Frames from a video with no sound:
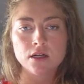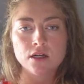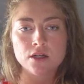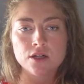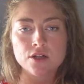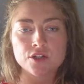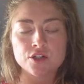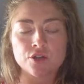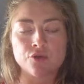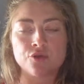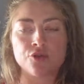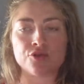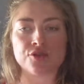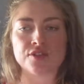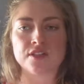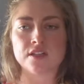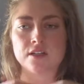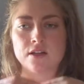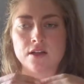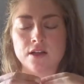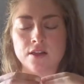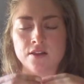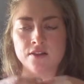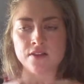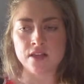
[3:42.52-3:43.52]
so there's
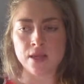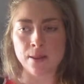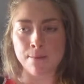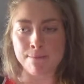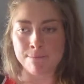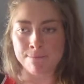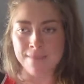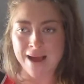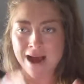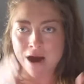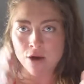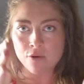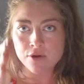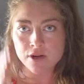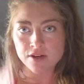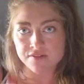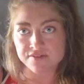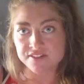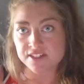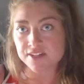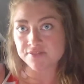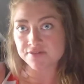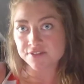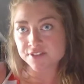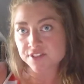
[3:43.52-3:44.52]
the amount of
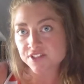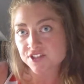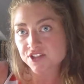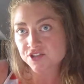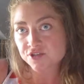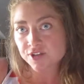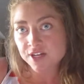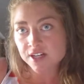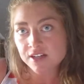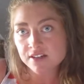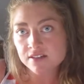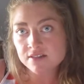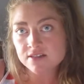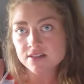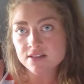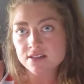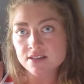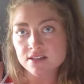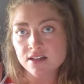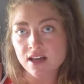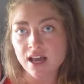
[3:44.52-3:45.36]
different strains,